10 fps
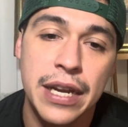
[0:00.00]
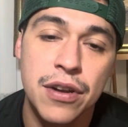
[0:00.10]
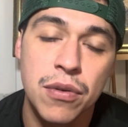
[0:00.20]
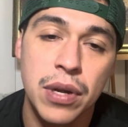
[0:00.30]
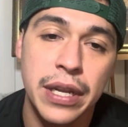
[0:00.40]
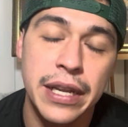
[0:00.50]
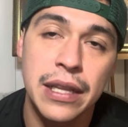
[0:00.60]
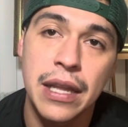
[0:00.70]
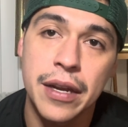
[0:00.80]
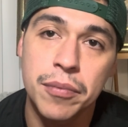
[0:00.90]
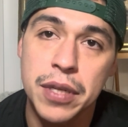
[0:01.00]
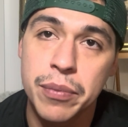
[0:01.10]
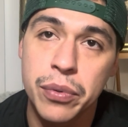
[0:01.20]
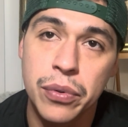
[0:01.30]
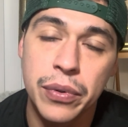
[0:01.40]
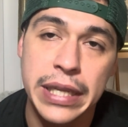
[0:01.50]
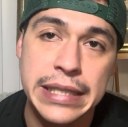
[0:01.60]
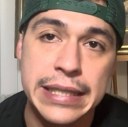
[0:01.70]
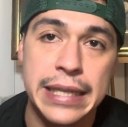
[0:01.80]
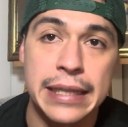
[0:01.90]
I know I get a lot of people that
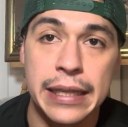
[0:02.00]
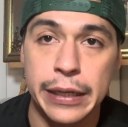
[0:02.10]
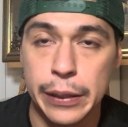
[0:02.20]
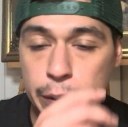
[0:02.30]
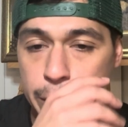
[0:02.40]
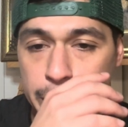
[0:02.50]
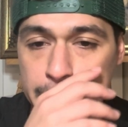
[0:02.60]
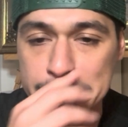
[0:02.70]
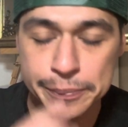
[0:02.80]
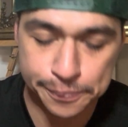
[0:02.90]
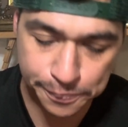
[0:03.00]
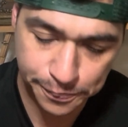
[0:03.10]
say like, "Oh,